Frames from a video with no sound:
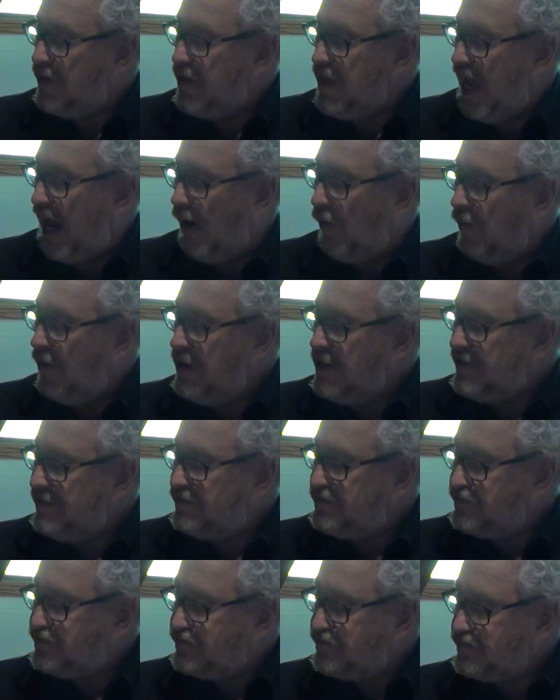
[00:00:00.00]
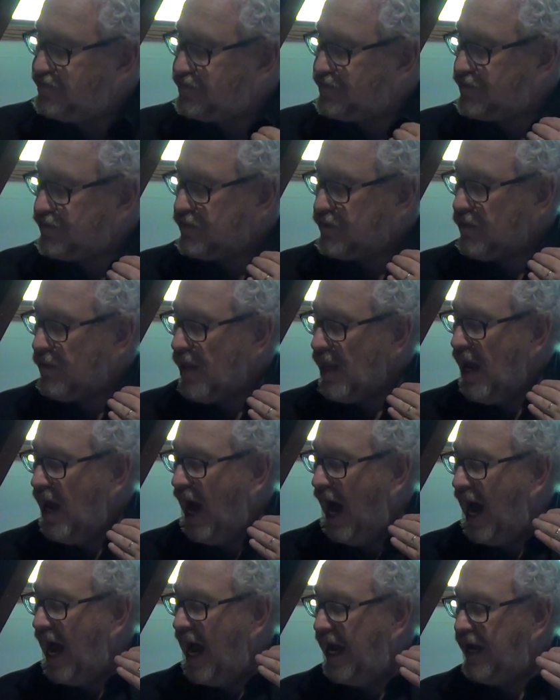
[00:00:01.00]
Now,
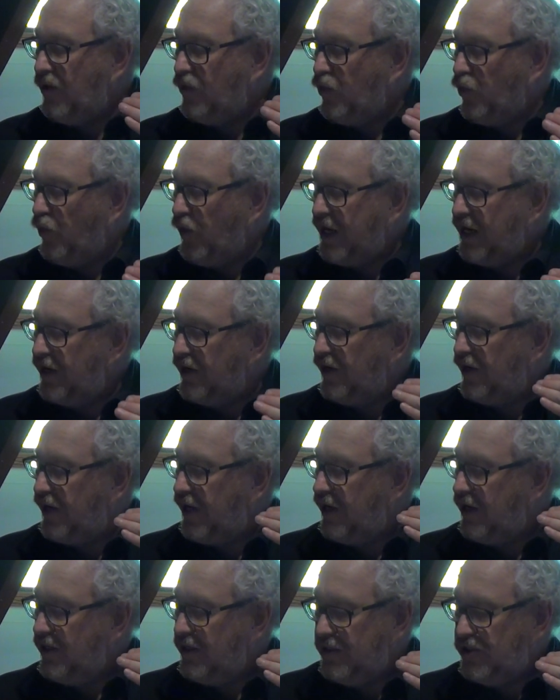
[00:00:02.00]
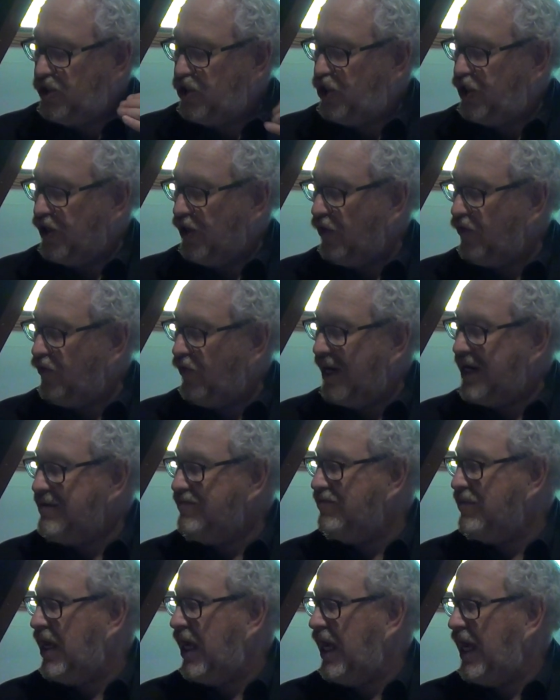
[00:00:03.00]
I reared
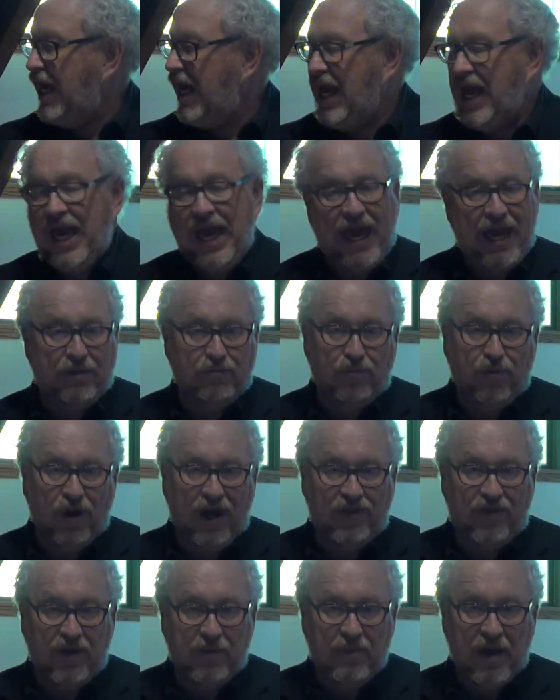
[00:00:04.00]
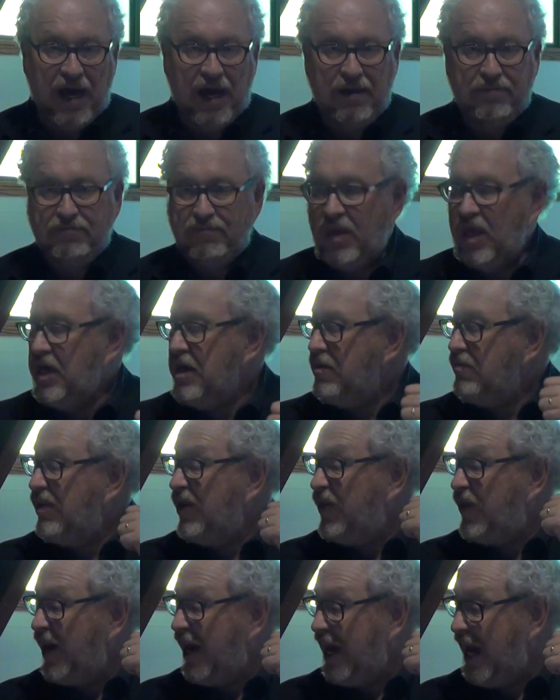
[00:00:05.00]
children and brought them up,
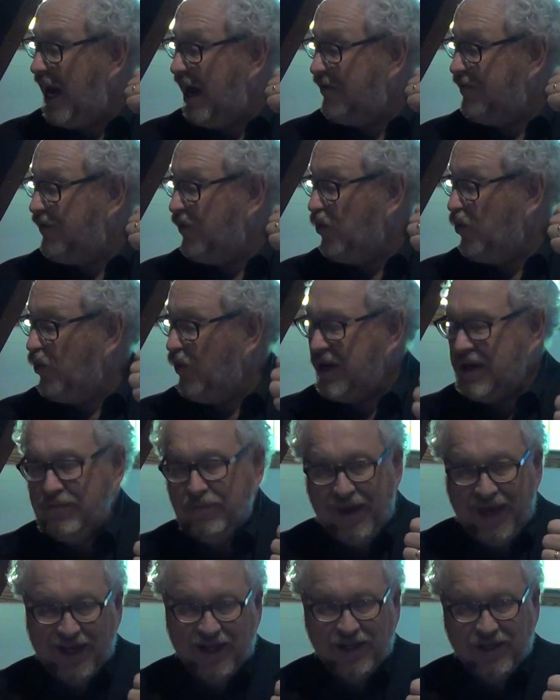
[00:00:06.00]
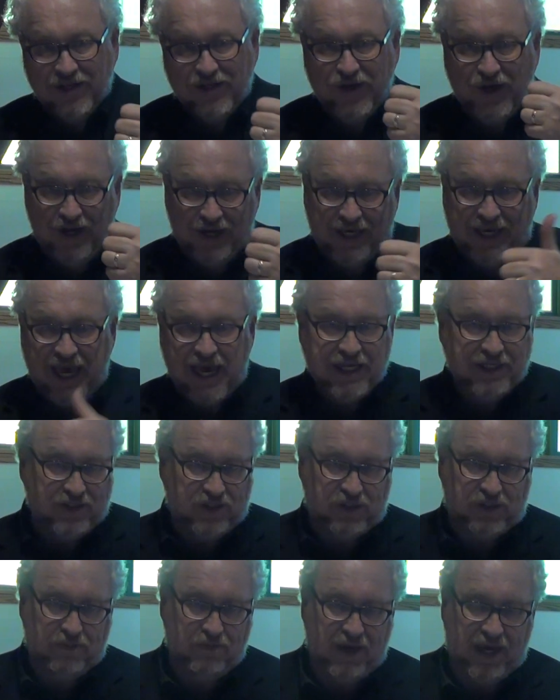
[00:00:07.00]
but they have rebelled
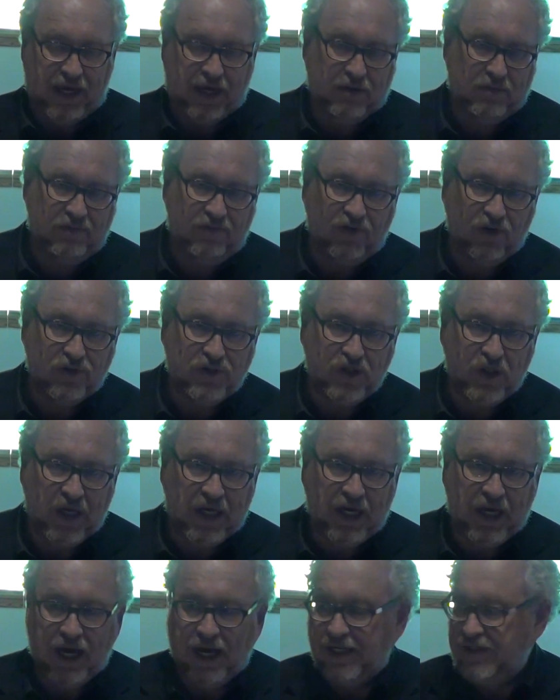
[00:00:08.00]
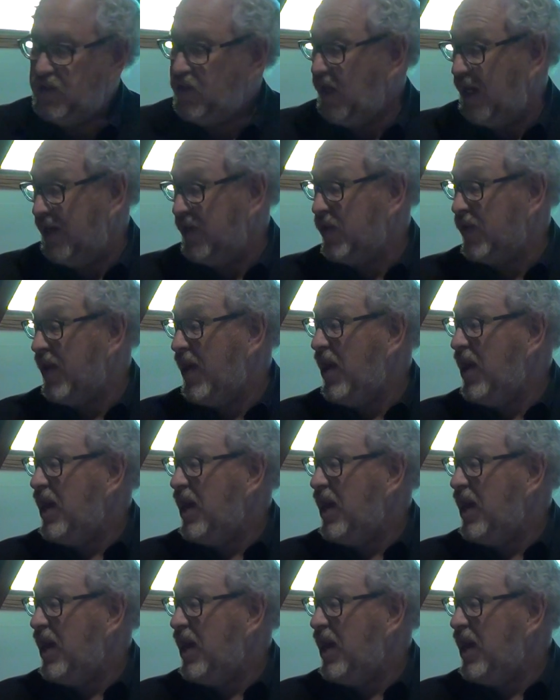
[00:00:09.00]
against me. First thing God says.